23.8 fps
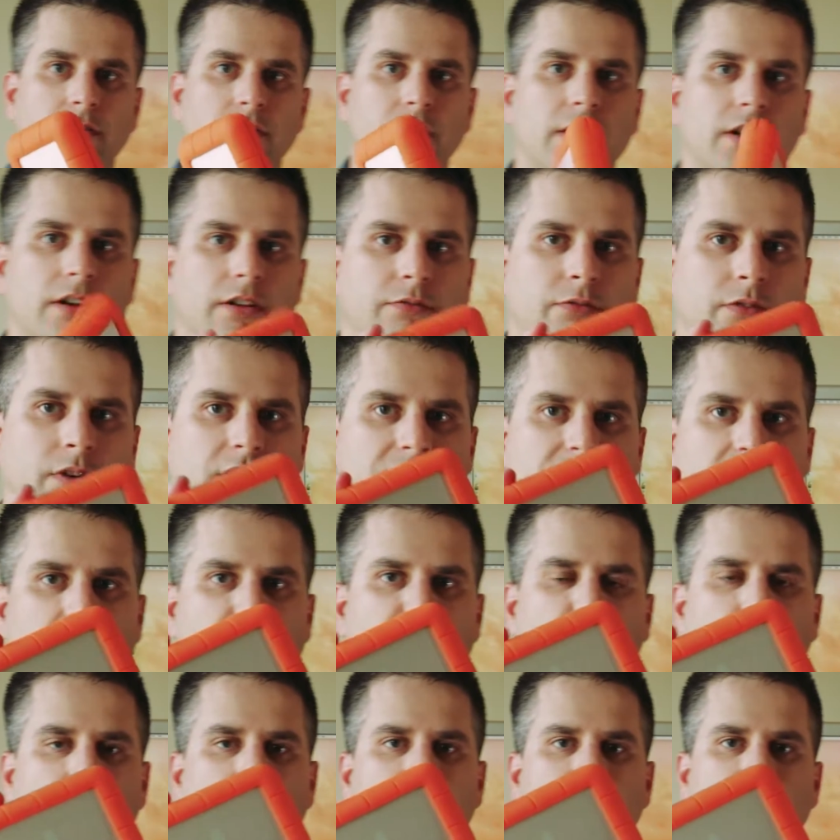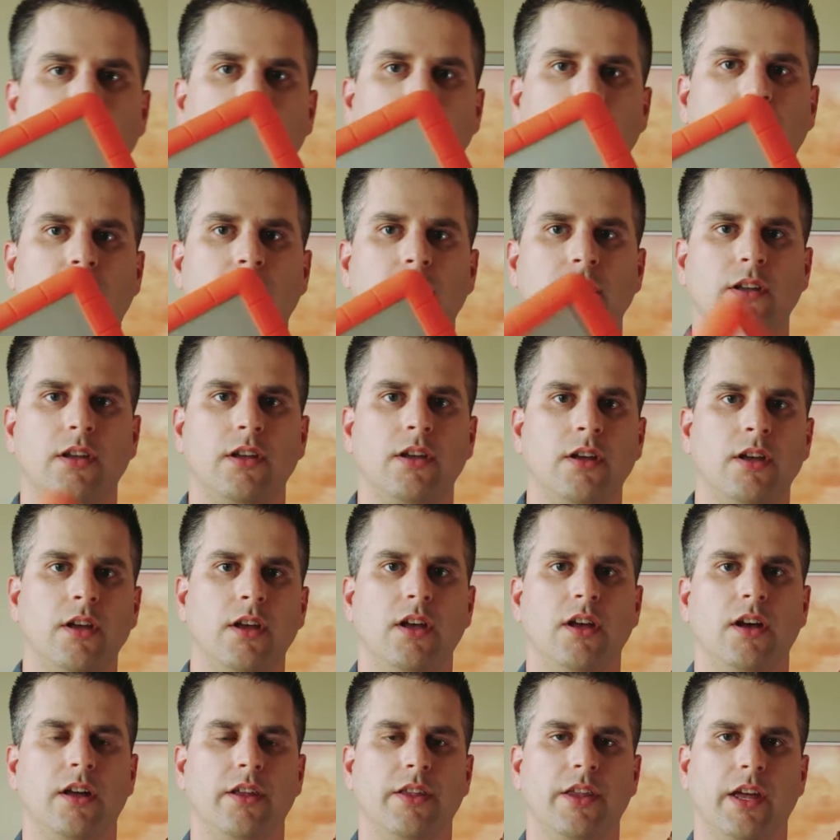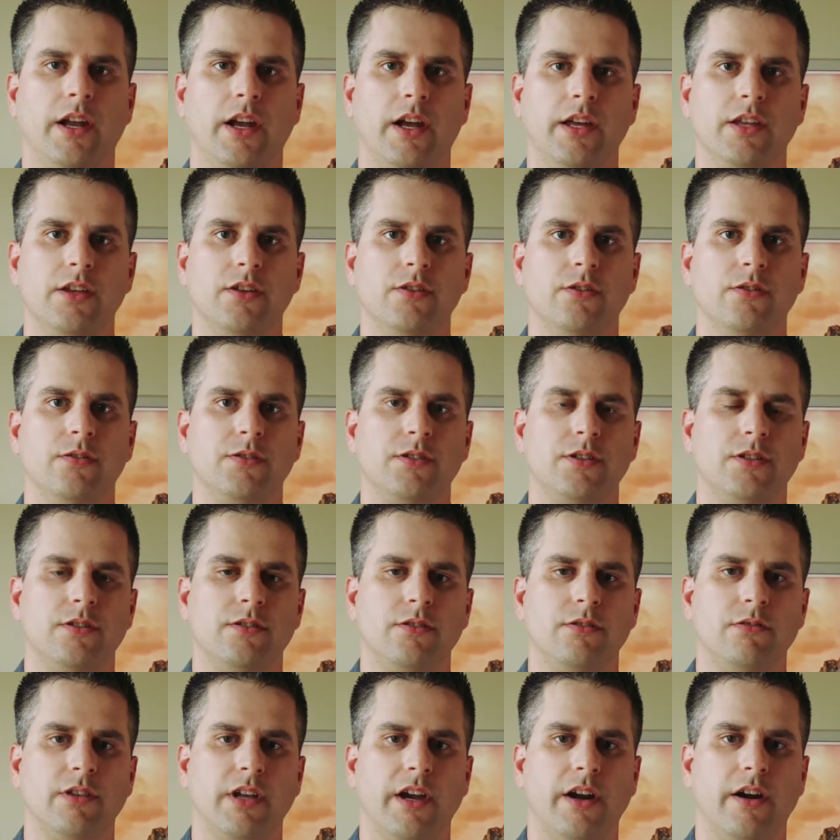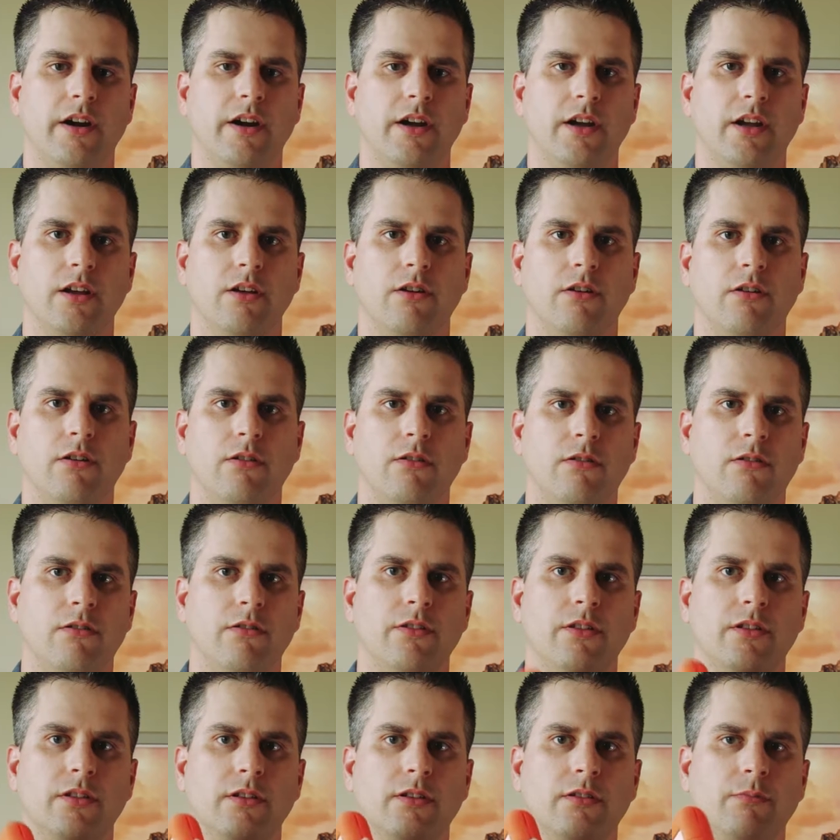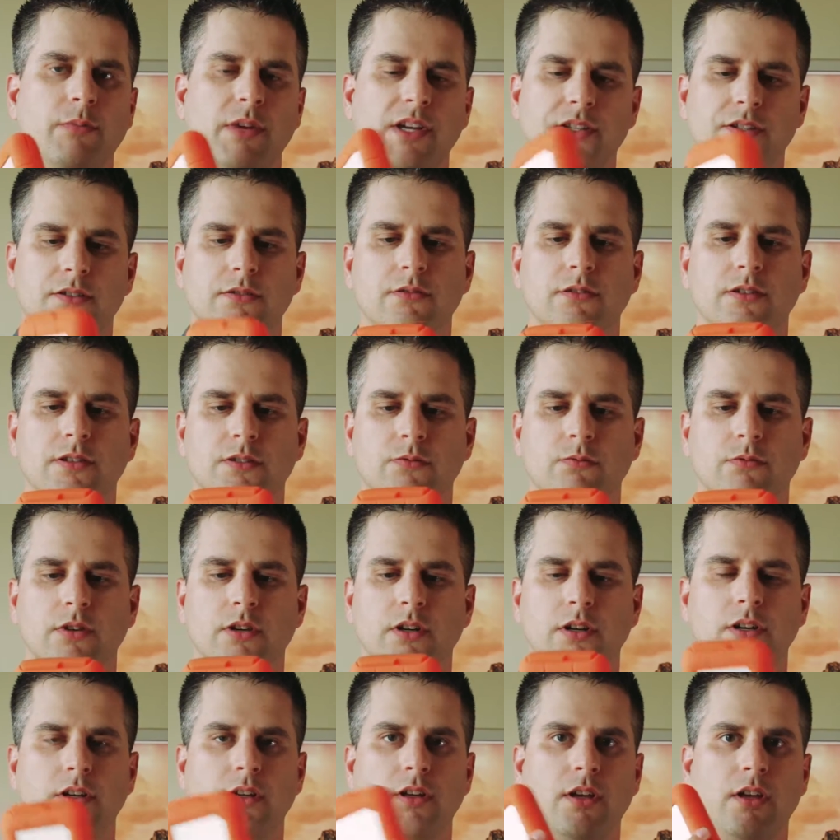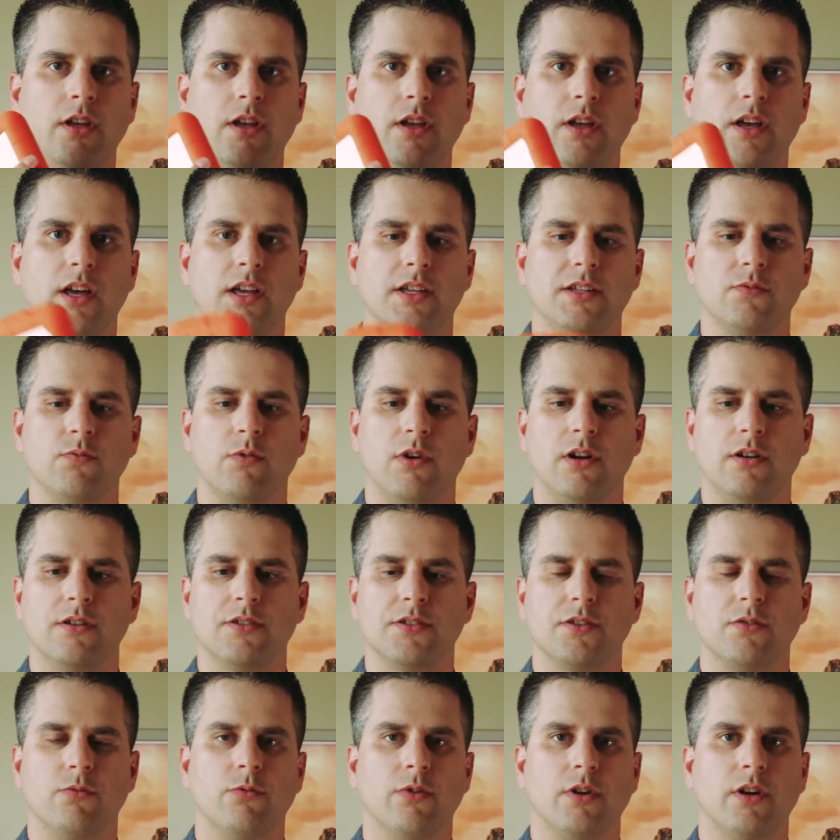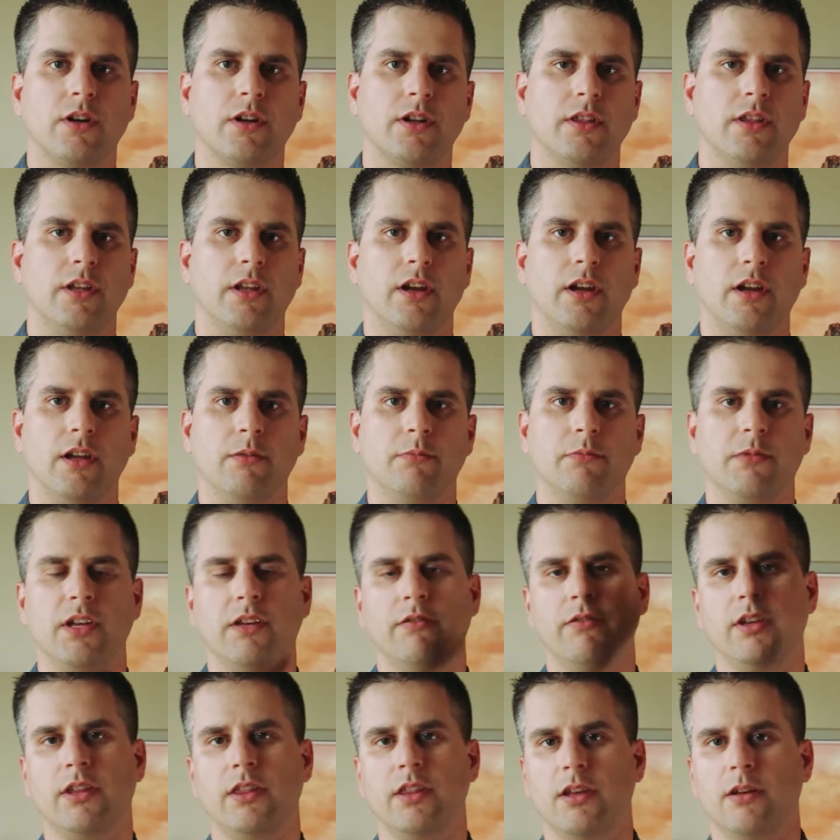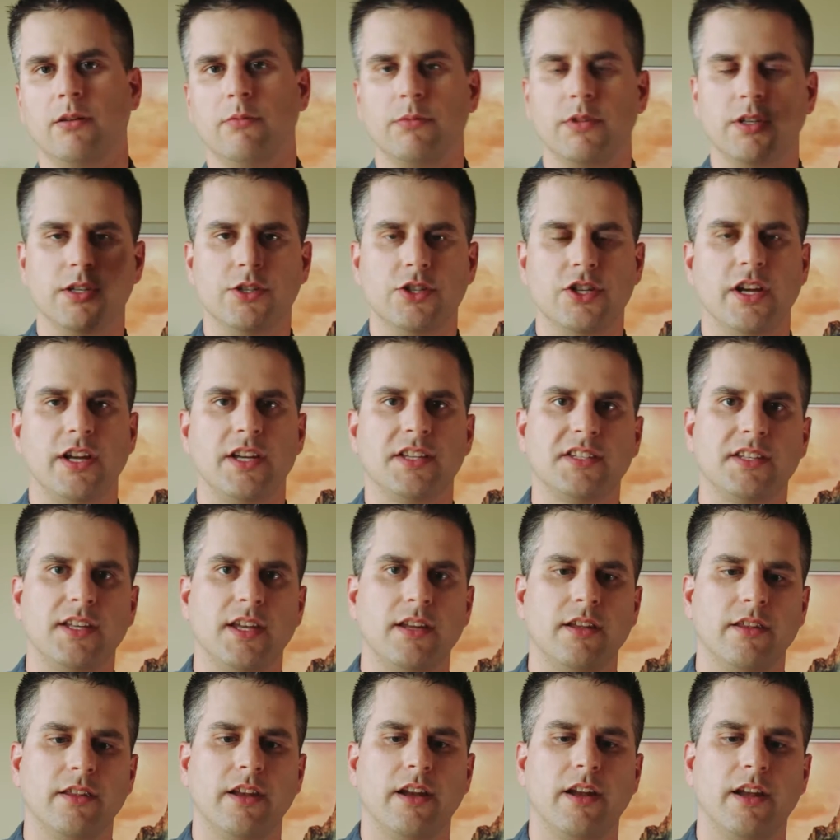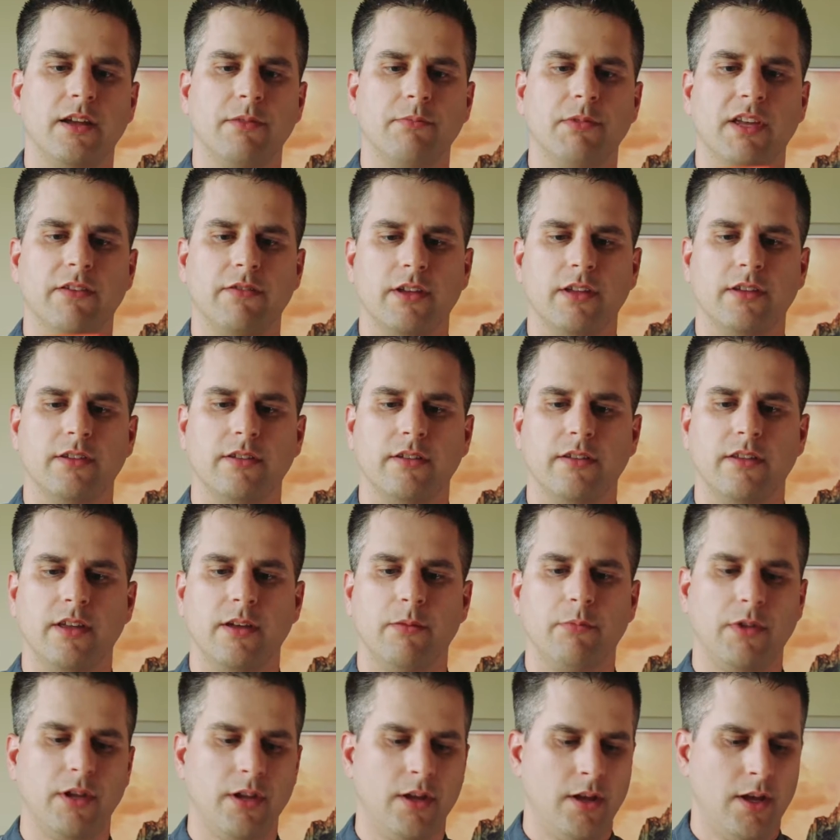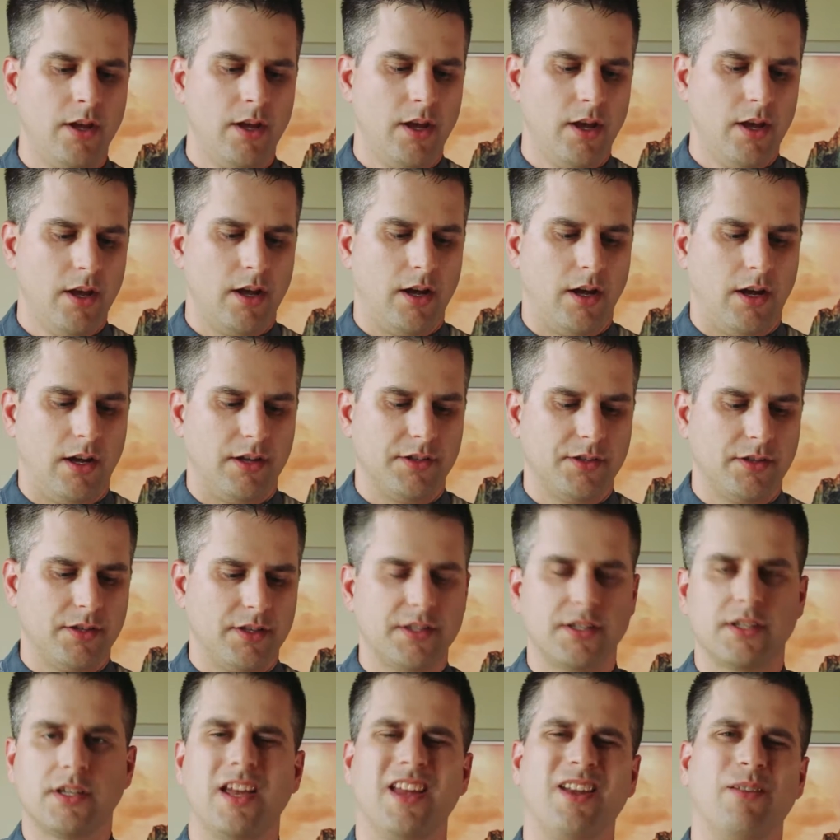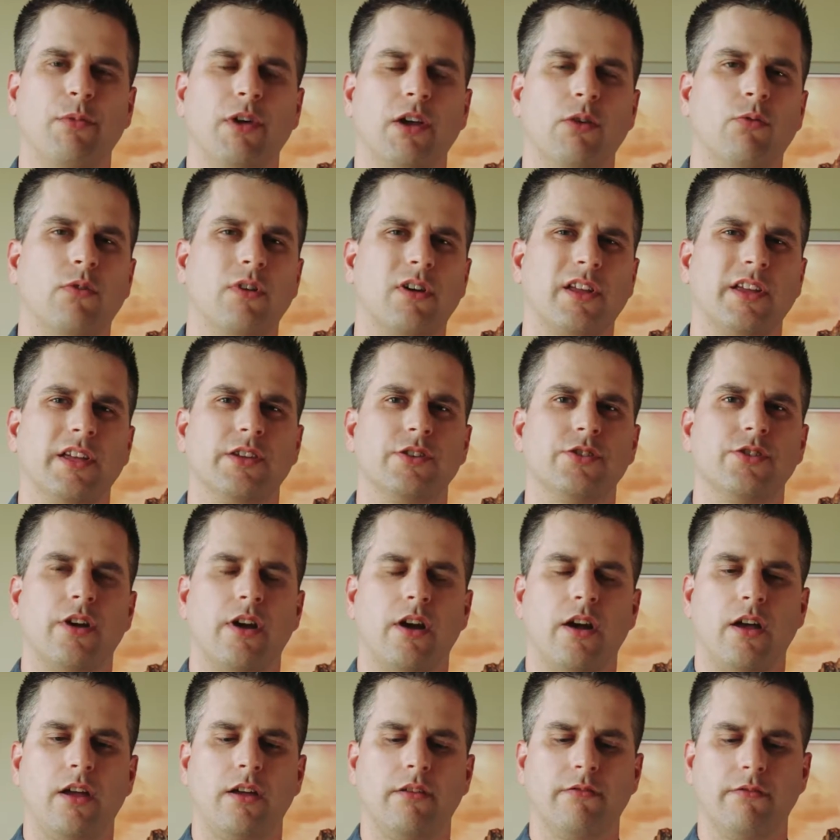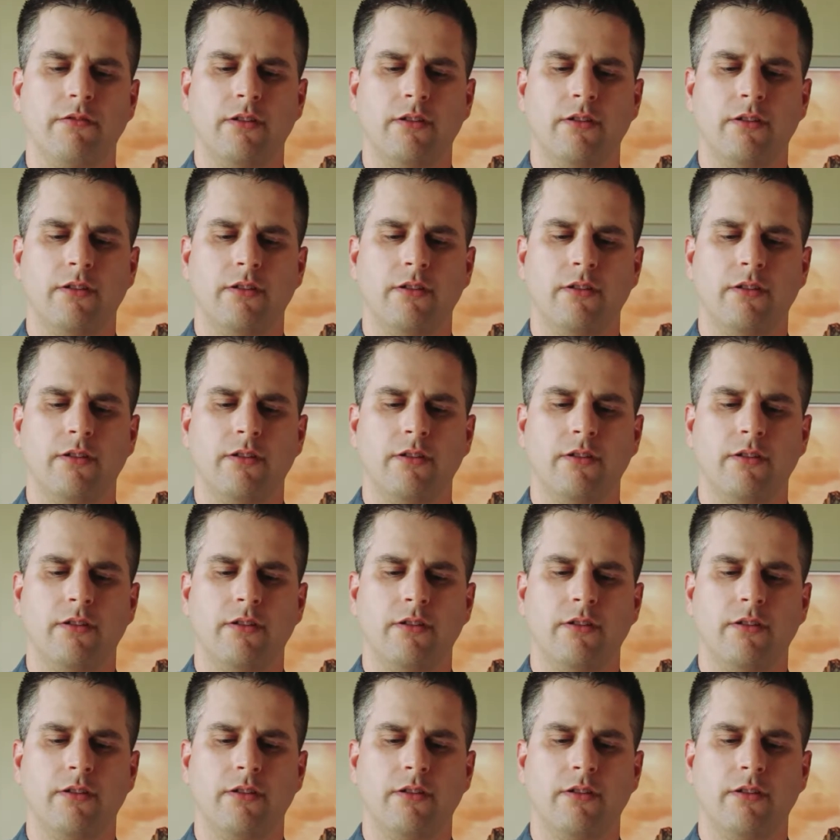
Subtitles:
Here, for example, is the one that I use to carry all my students' work as well as the work that I am giving them and the GIS data that I am giving to them. So this is kind of my working drive.